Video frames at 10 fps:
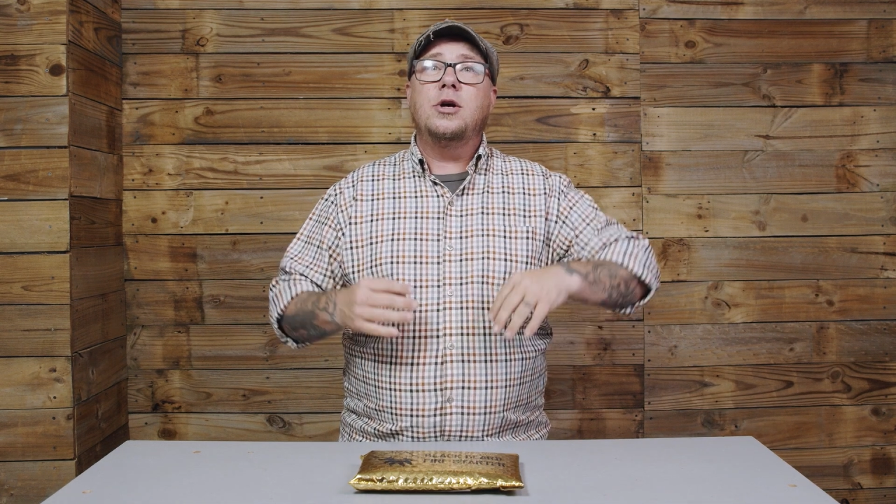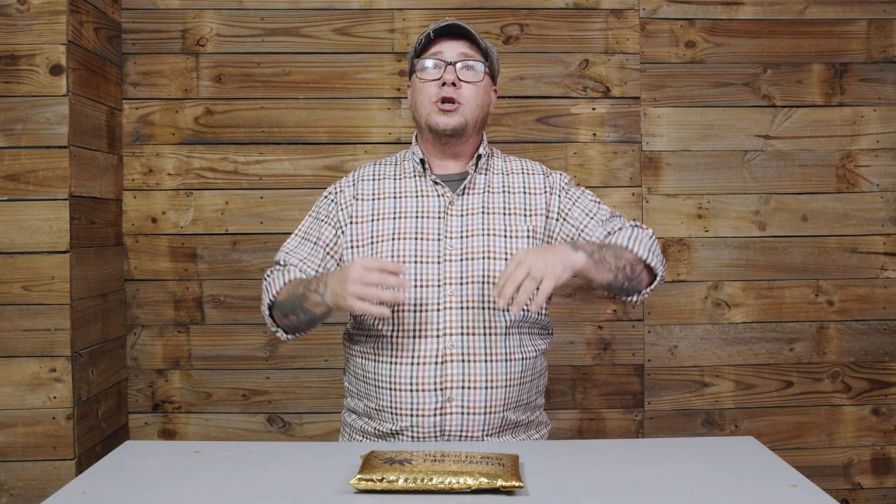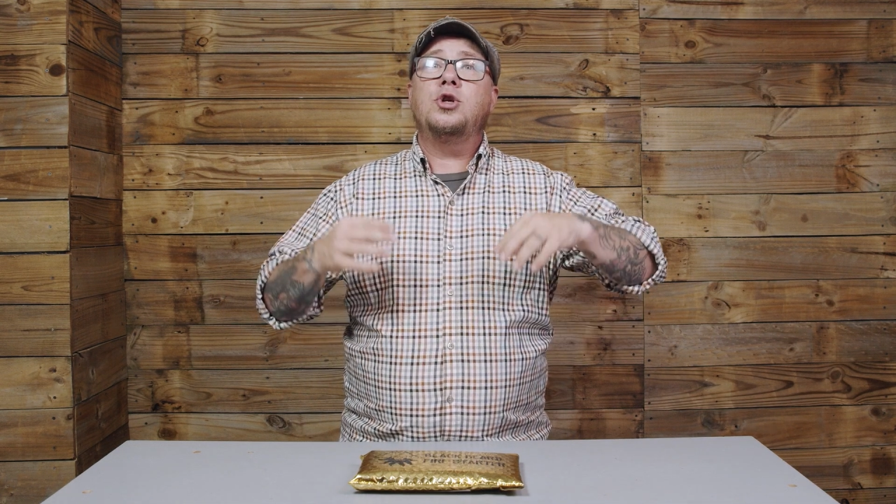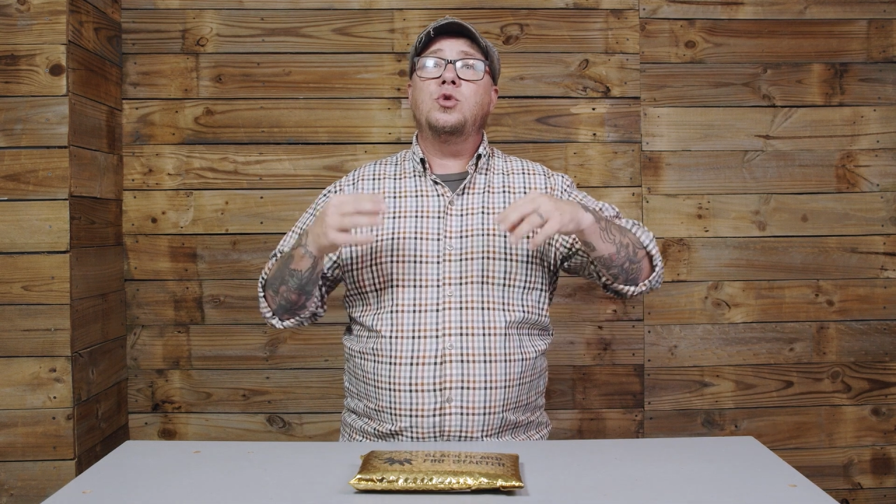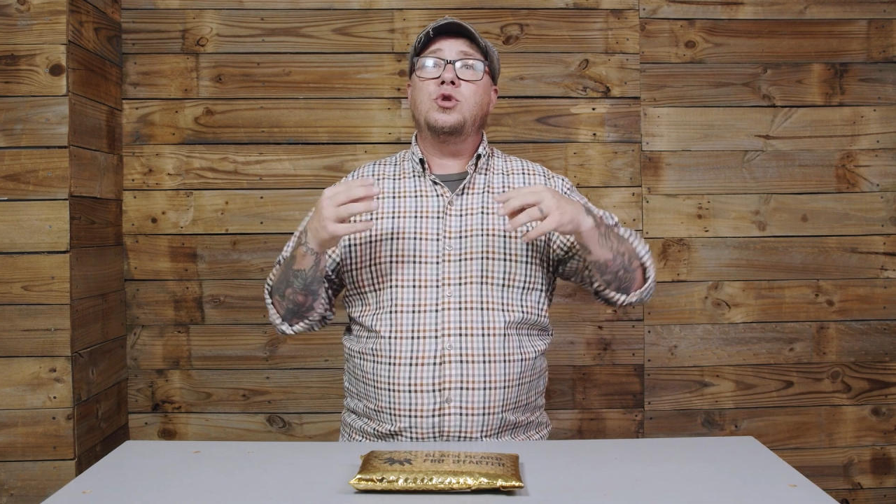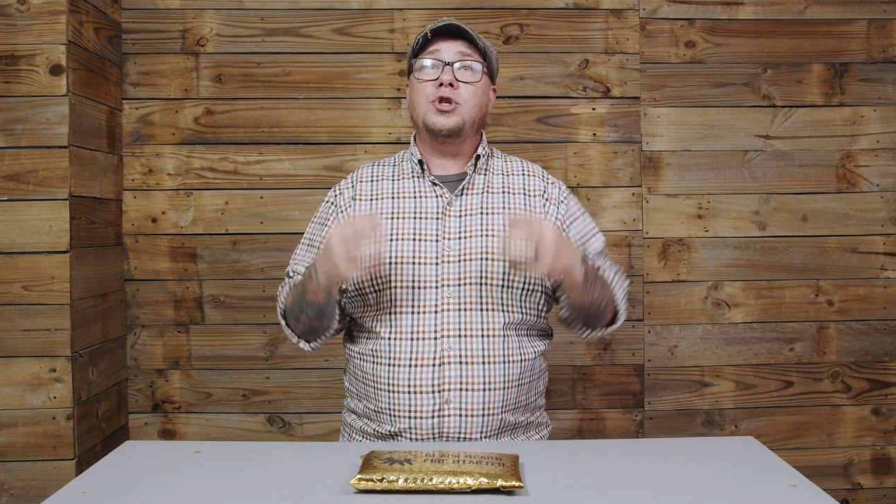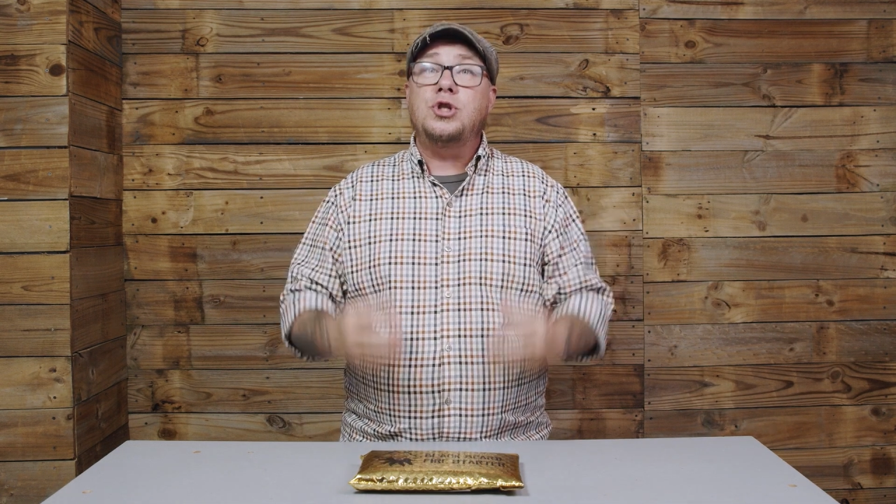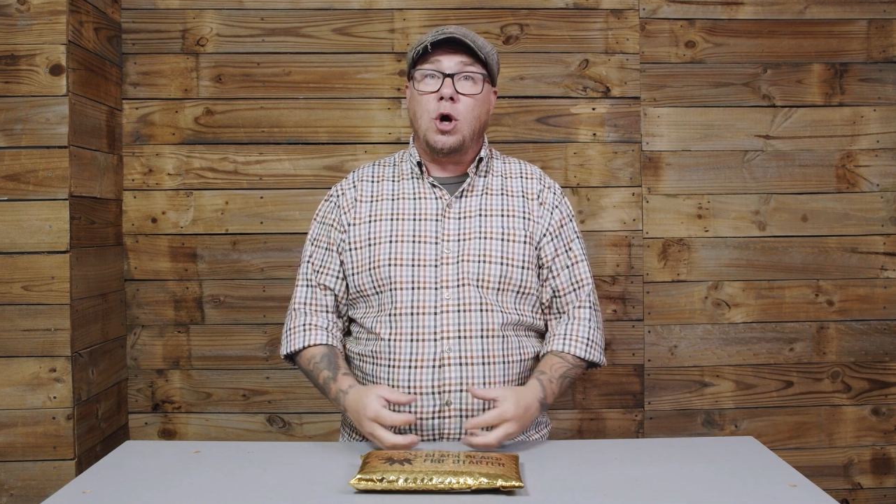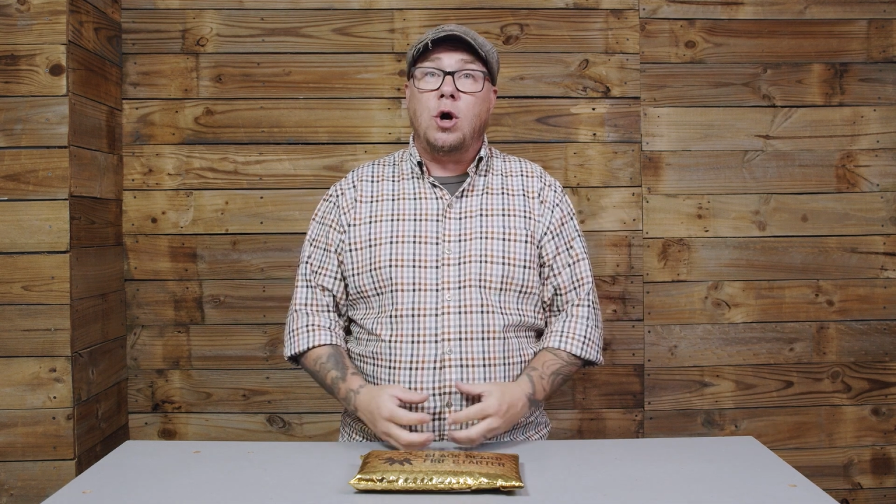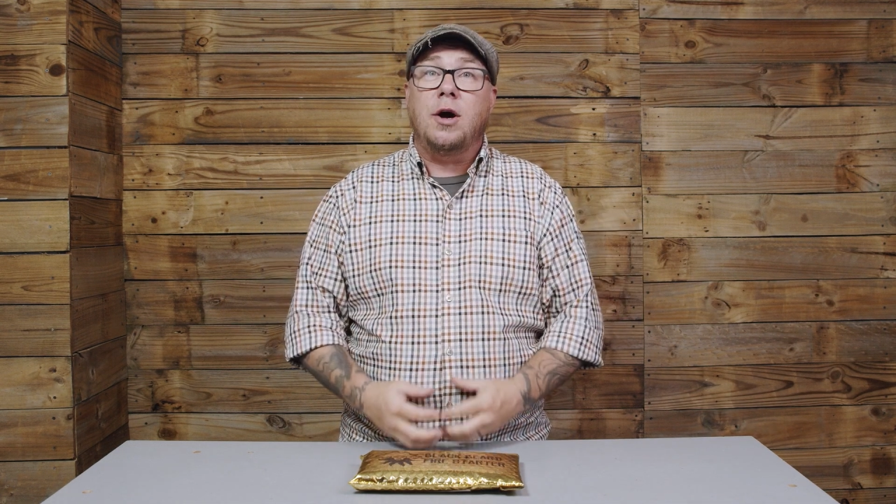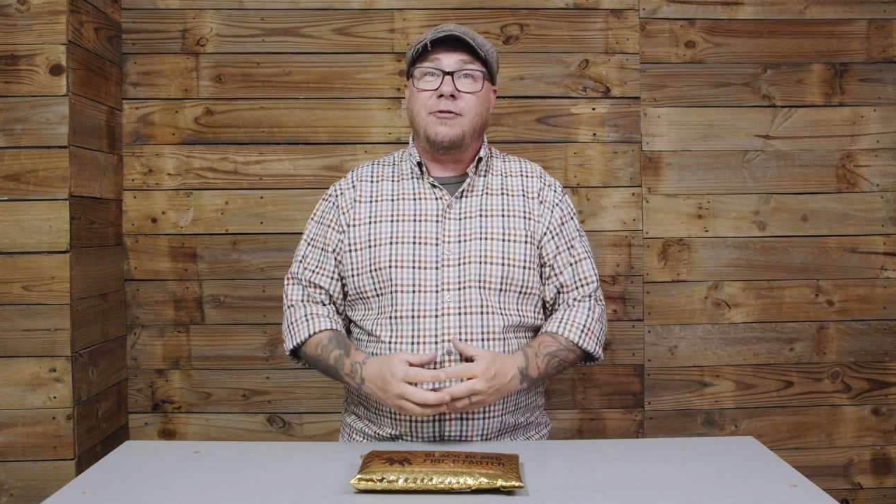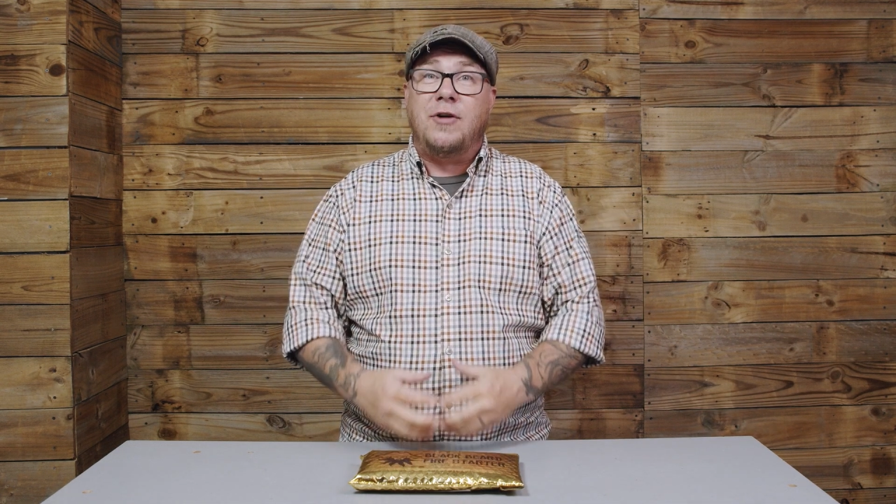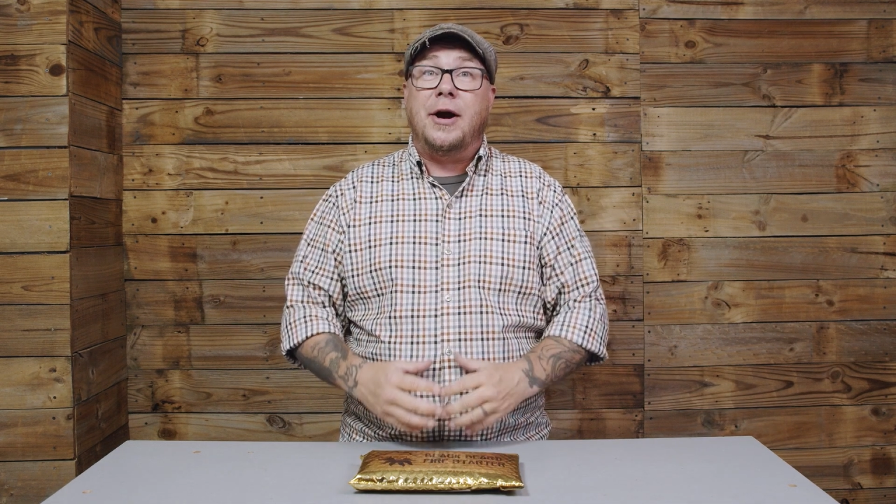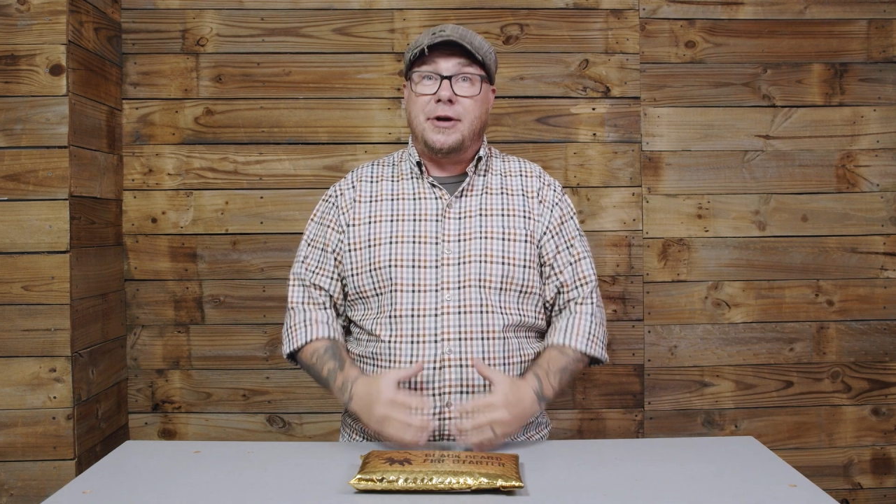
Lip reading: to start a fire,